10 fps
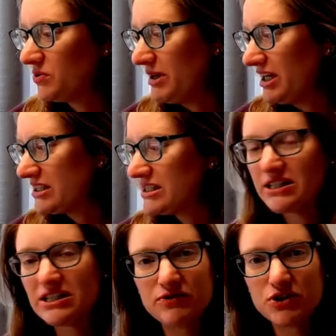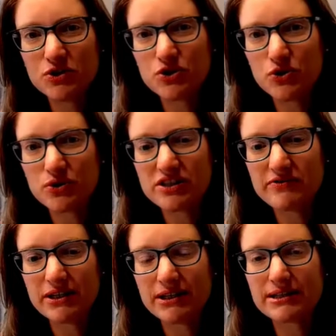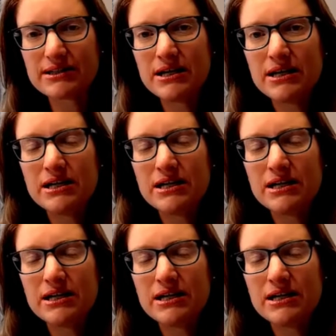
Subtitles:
remaining sensitive to your children's feelings